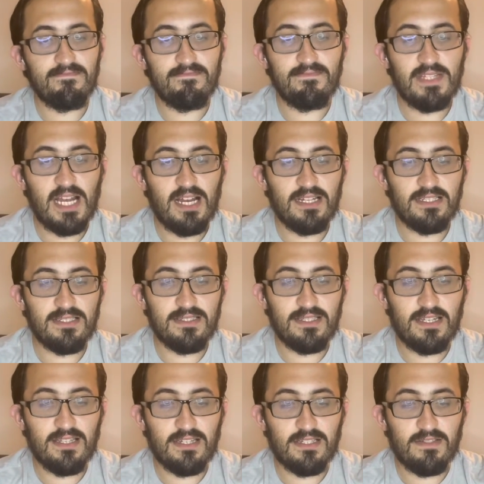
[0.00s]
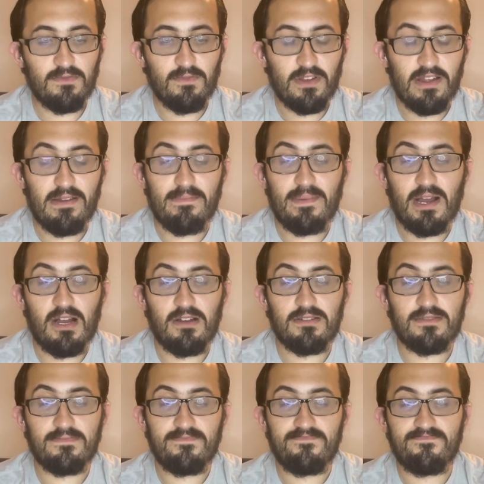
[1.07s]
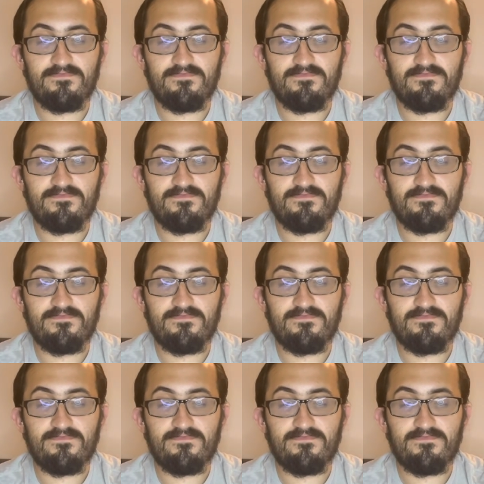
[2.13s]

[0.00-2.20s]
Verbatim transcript: not nothing to worry about.